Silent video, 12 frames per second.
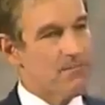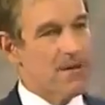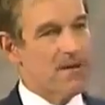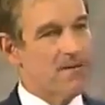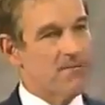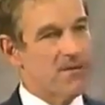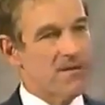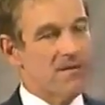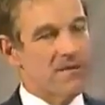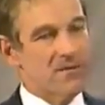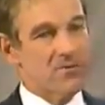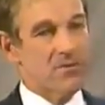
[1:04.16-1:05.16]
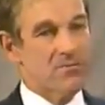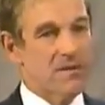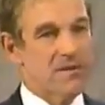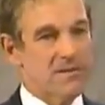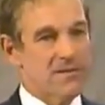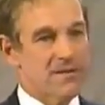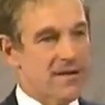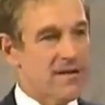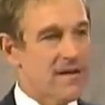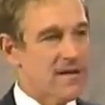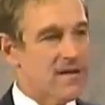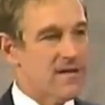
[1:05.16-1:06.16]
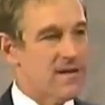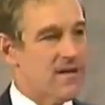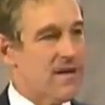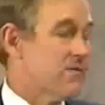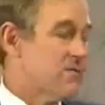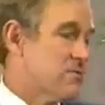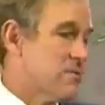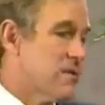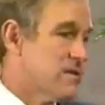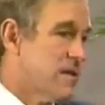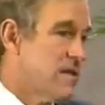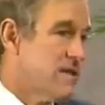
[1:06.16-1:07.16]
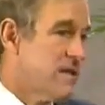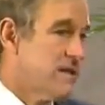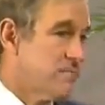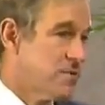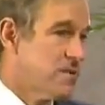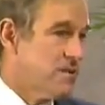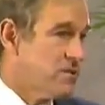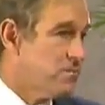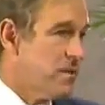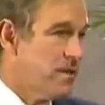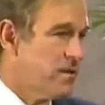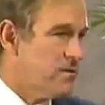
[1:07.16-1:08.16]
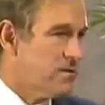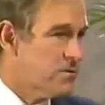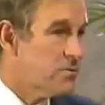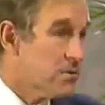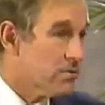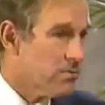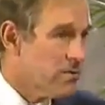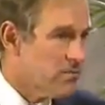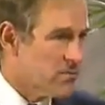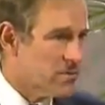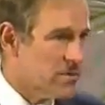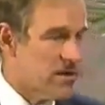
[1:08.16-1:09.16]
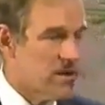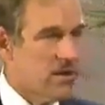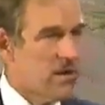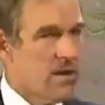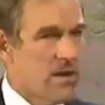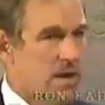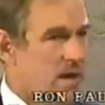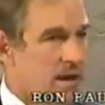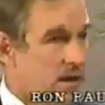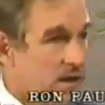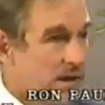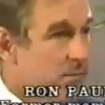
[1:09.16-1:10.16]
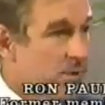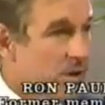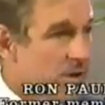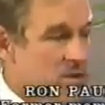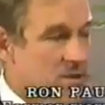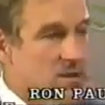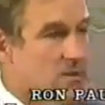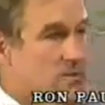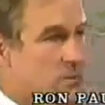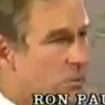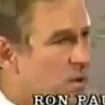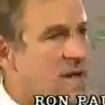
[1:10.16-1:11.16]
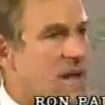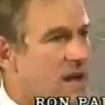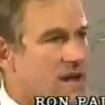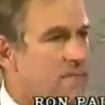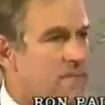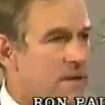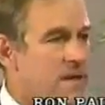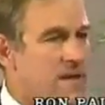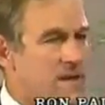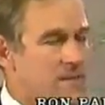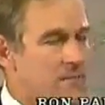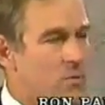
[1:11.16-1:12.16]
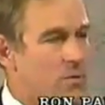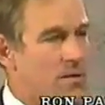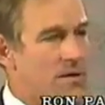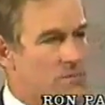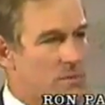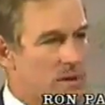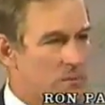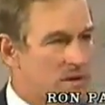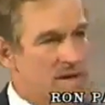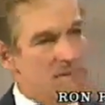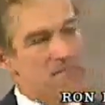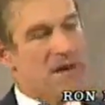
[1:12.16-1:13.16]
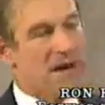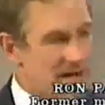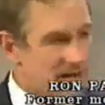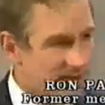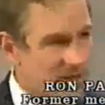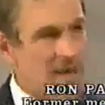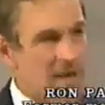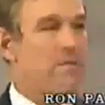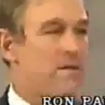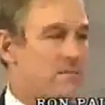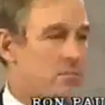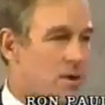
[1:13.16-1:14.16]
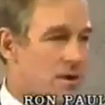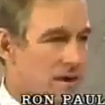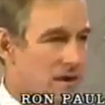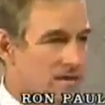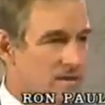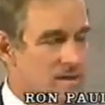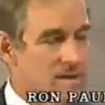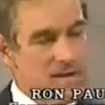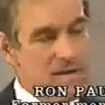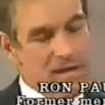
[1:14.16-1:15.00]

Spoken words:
competitive and our interest rates are high. Our interest rate's 8 and 9%. In Japan, they're 2 and 3%. Labor costs are lower, so we can't compete anymore, and that's why we keep buying Japanese products.